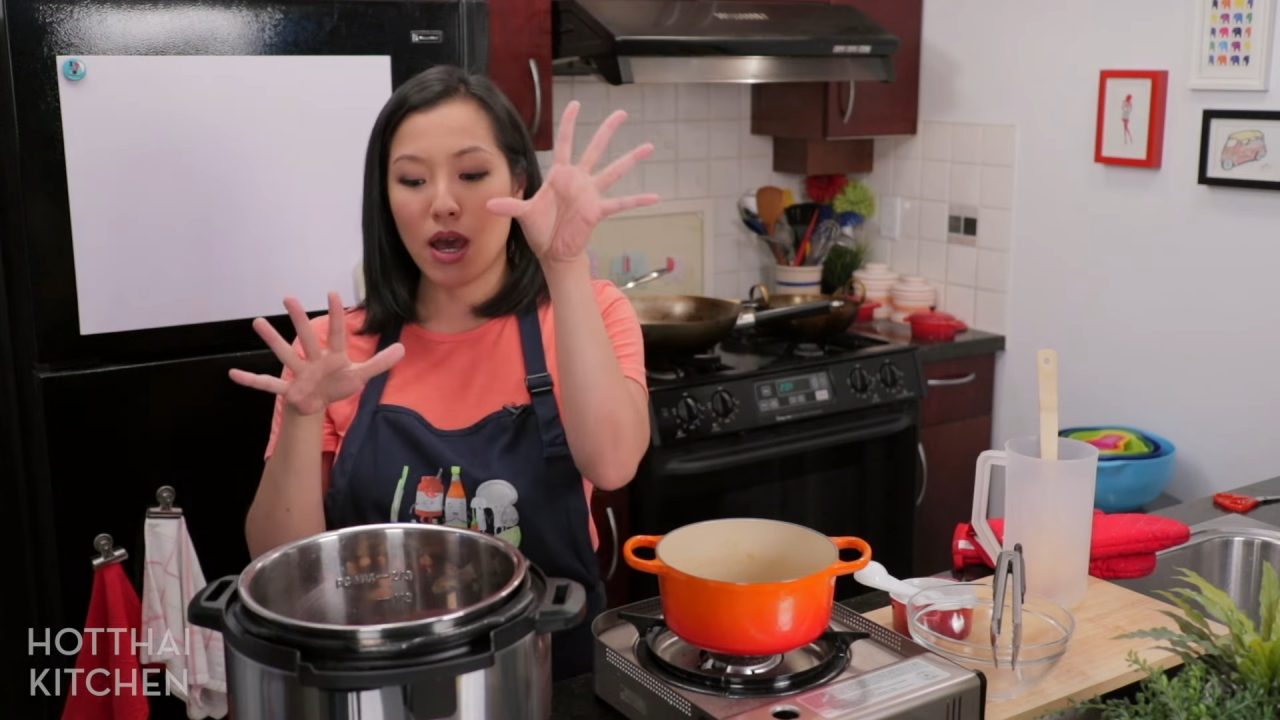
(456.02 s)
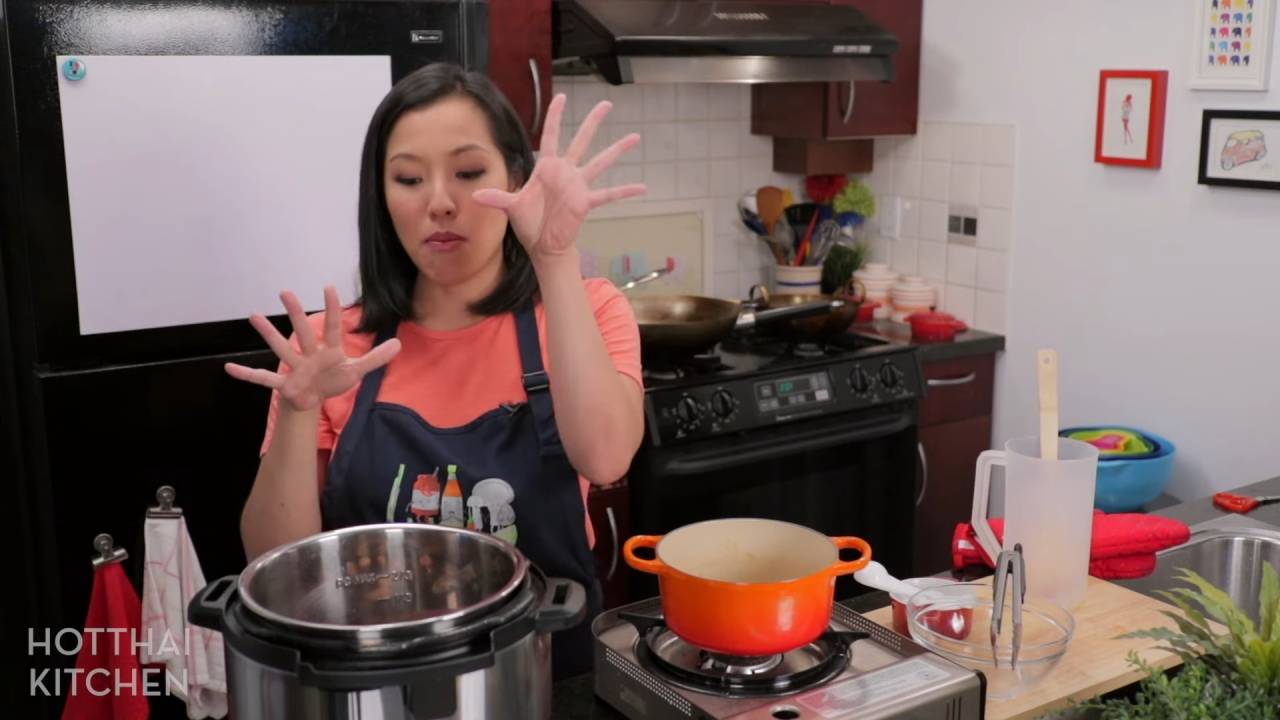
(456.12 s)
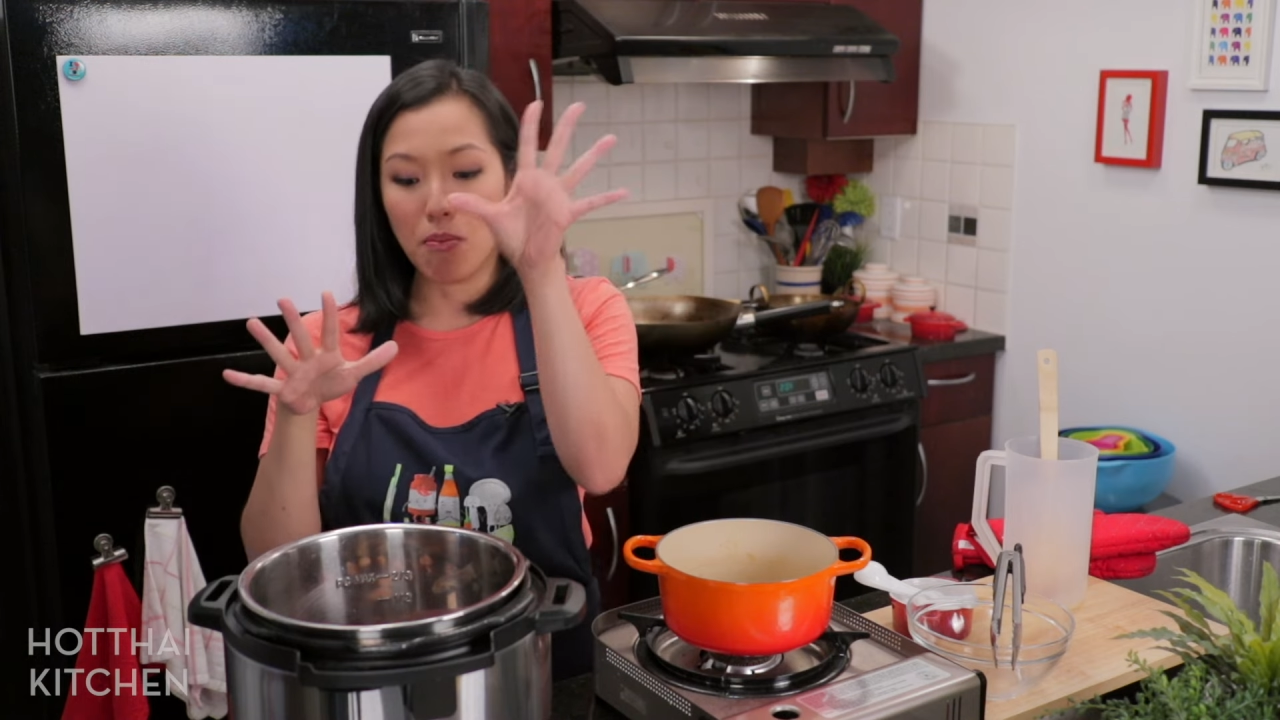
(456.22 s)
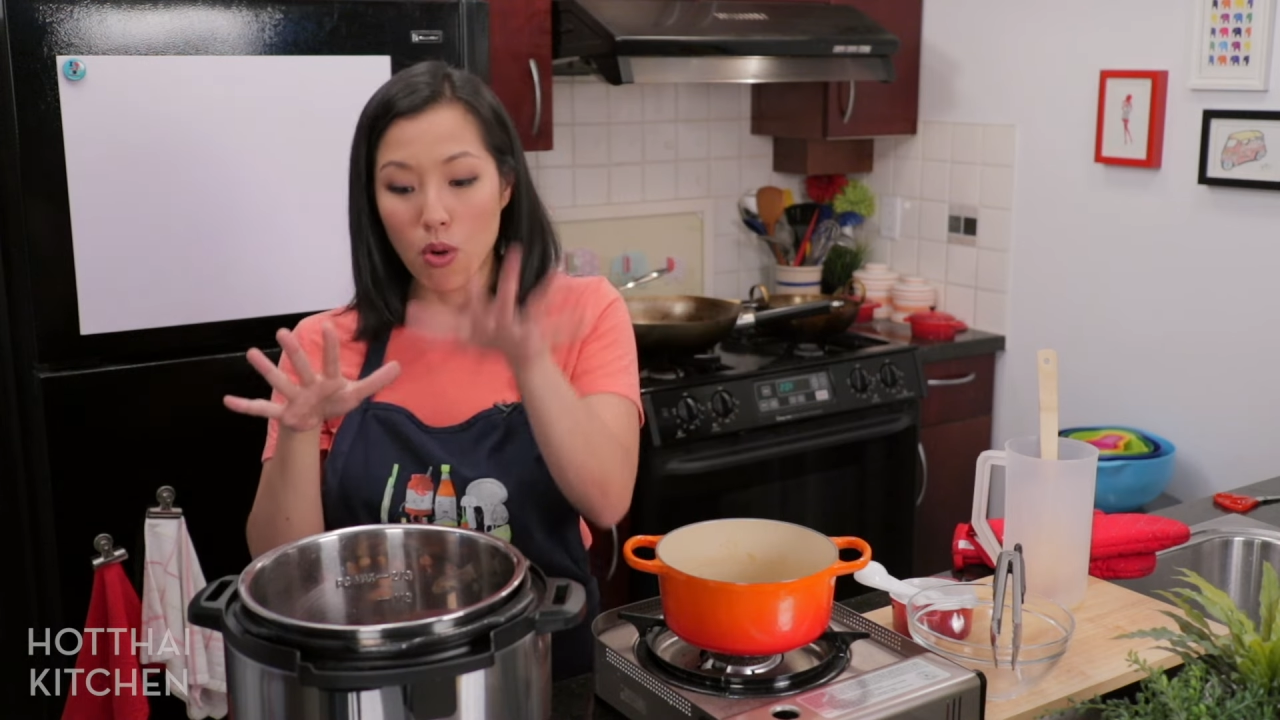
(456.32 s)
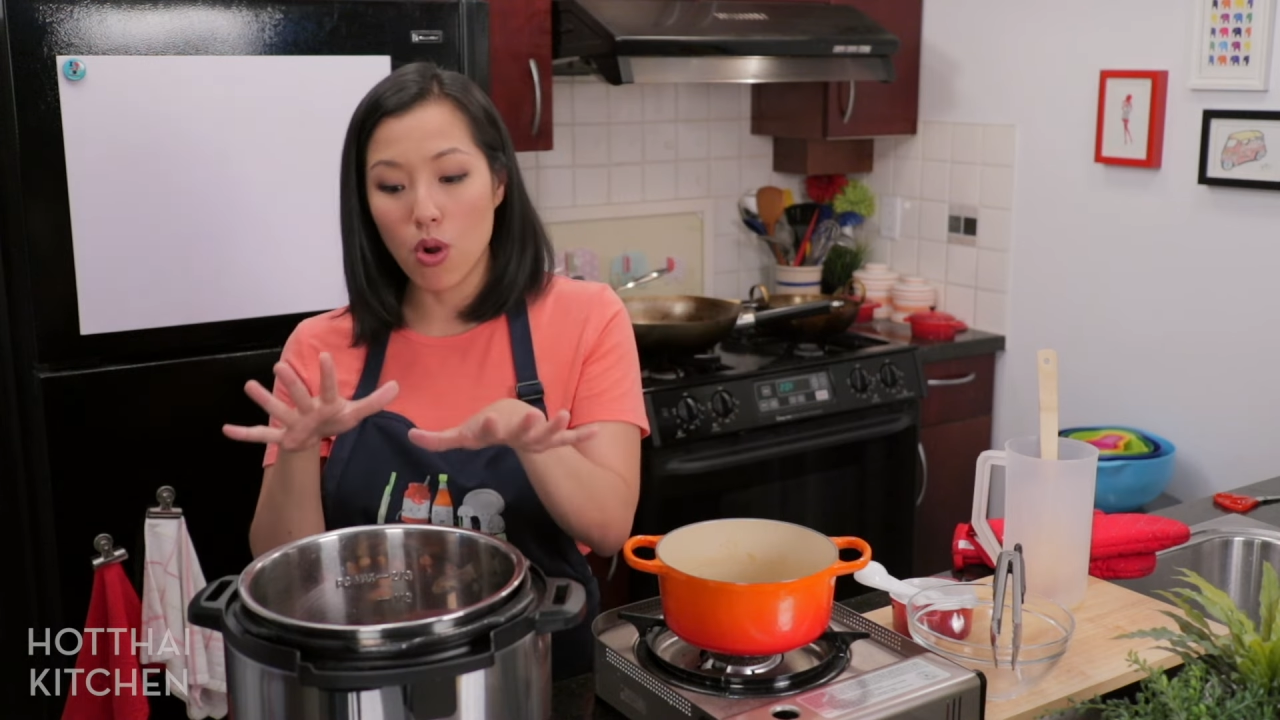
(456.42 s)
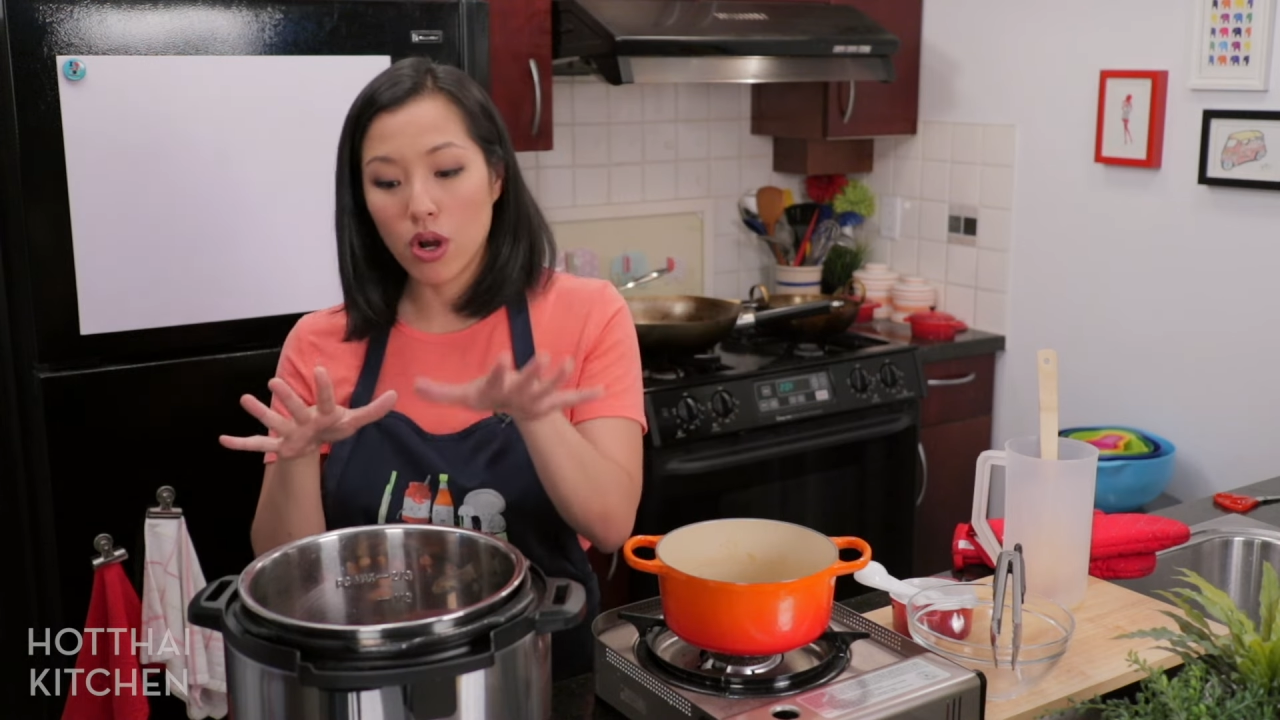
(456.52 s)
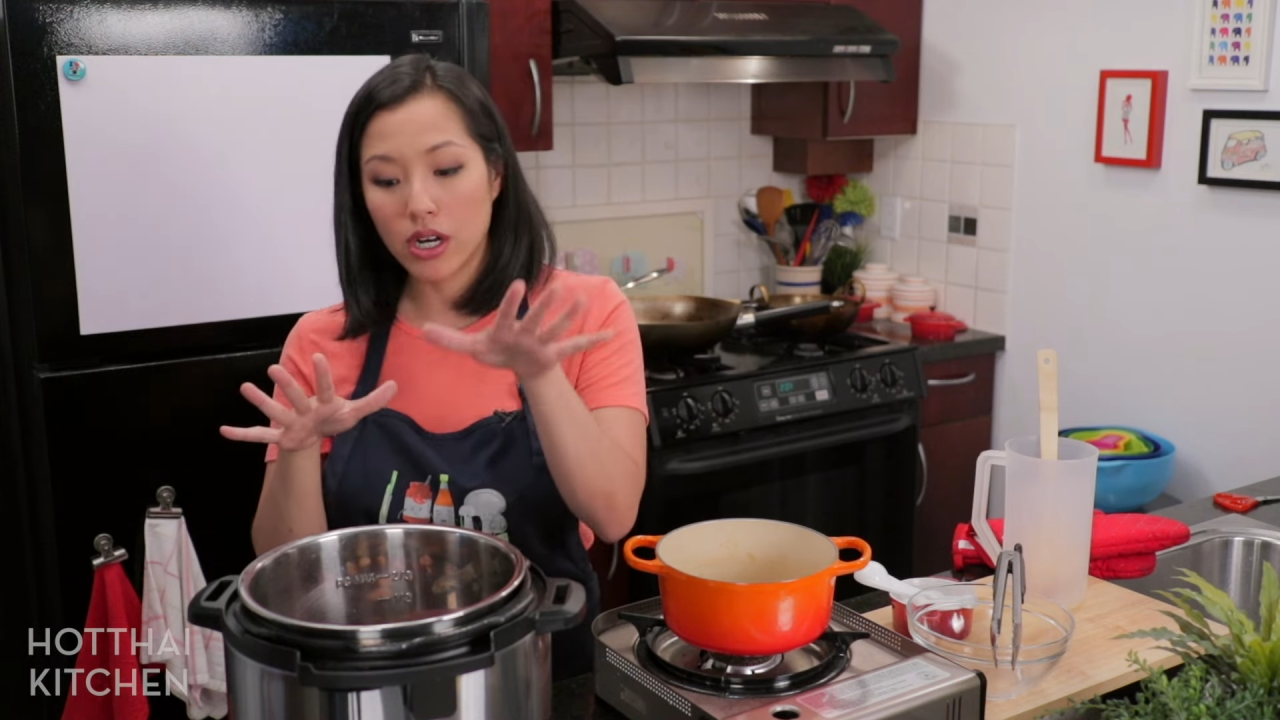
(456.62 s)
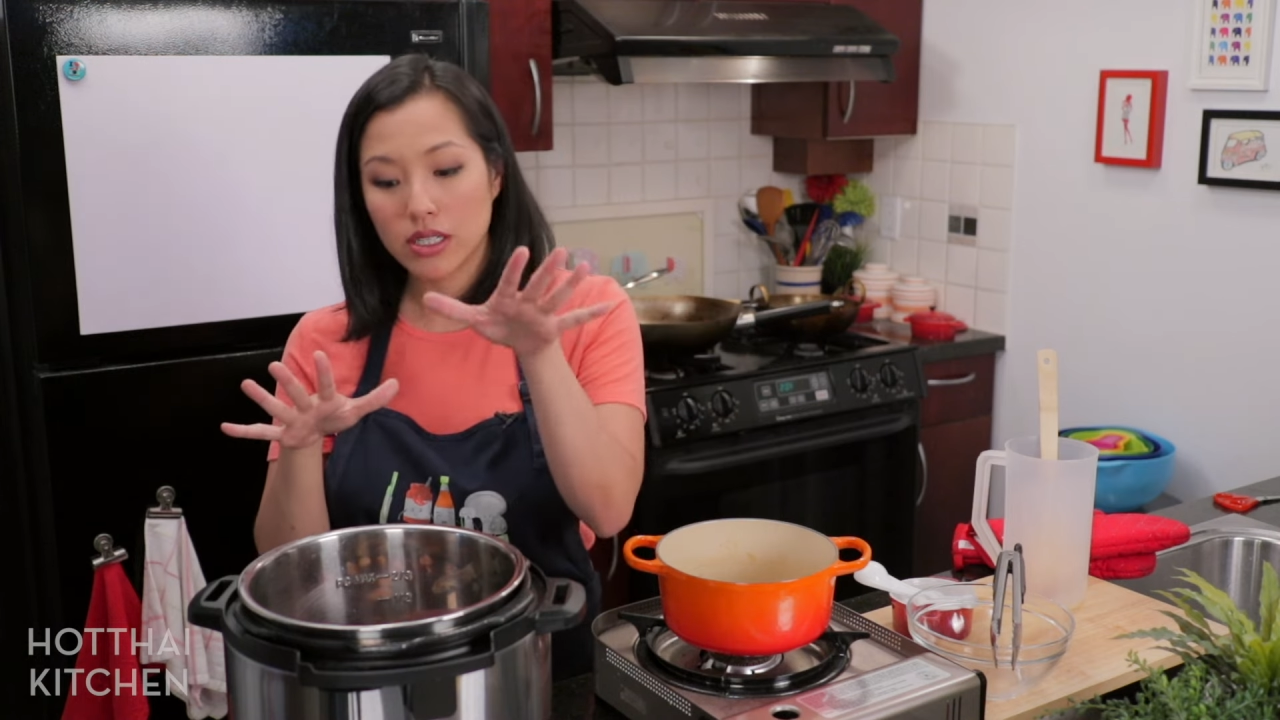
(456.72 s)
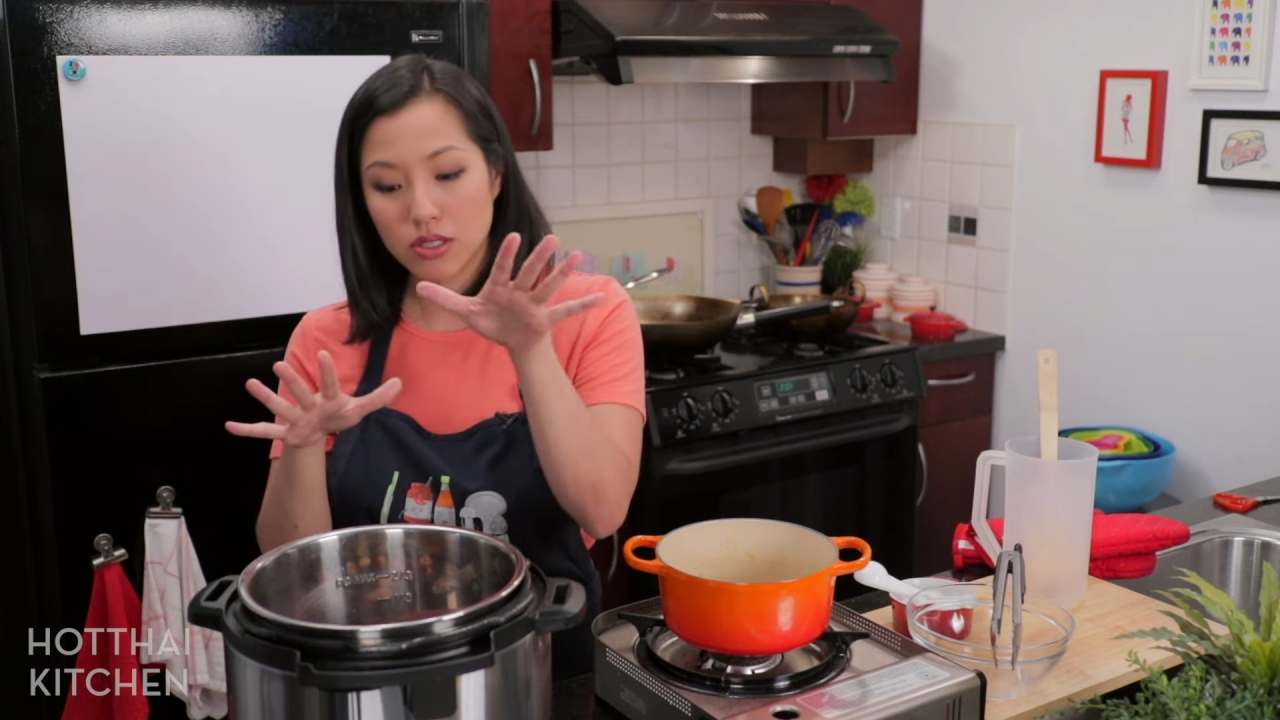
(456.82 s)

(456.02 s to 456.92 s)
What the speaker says: more